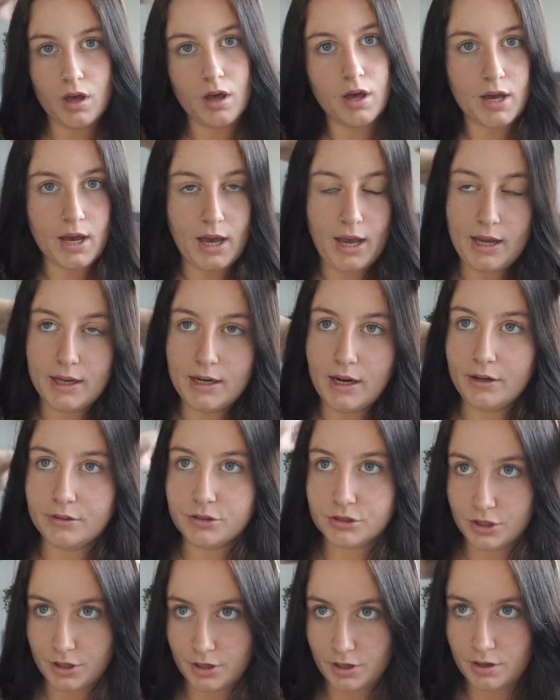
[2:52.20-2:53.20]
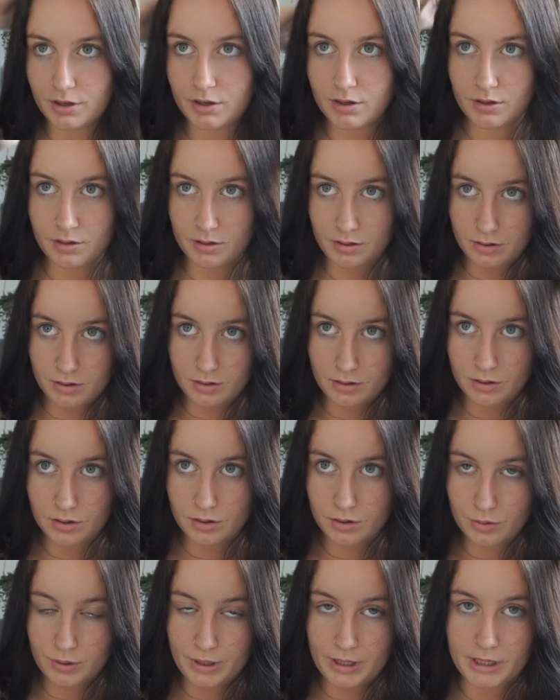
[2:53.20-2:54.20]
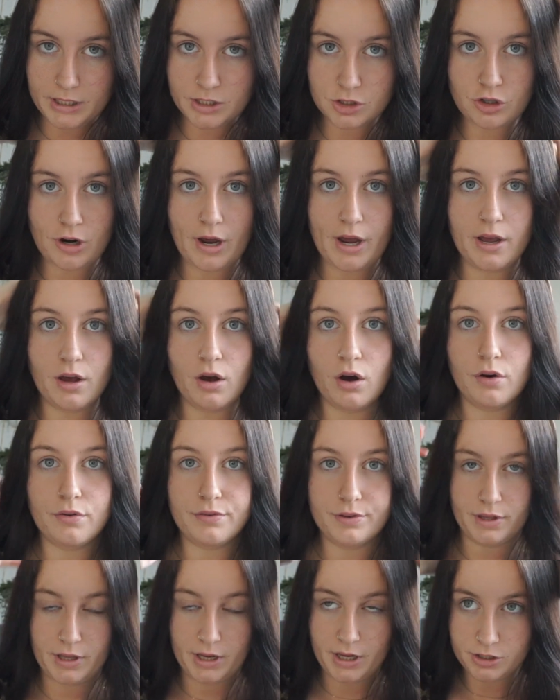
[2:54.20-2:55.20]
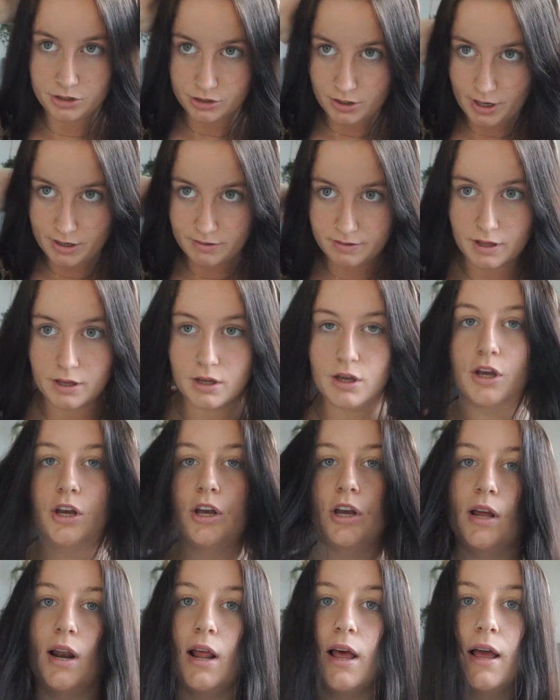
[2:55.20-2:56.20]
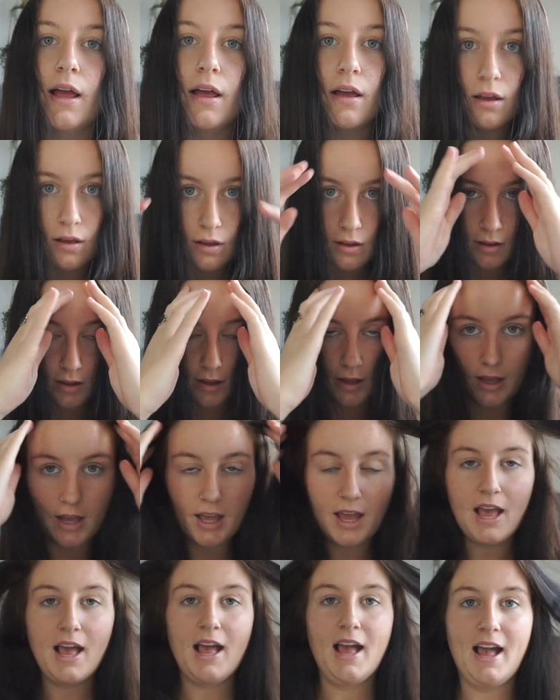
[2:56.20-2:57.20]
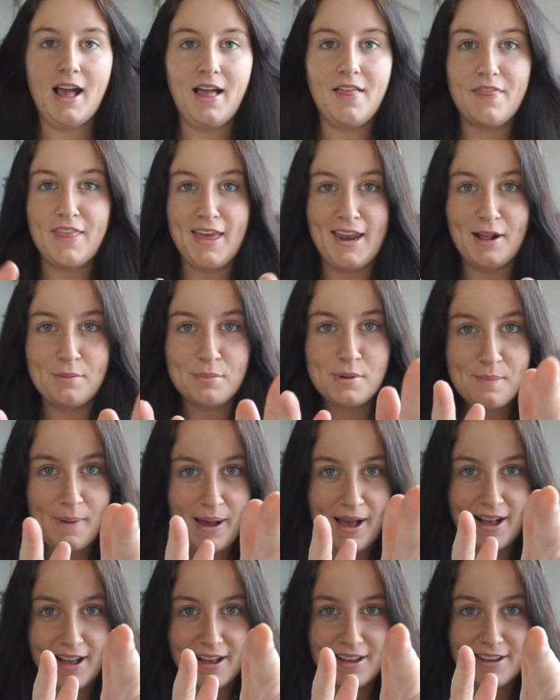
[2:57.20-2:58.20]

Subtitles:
Okay, now I'm just gonna quickly dry it off with the hairdryer and then curl it, and then I'll be back.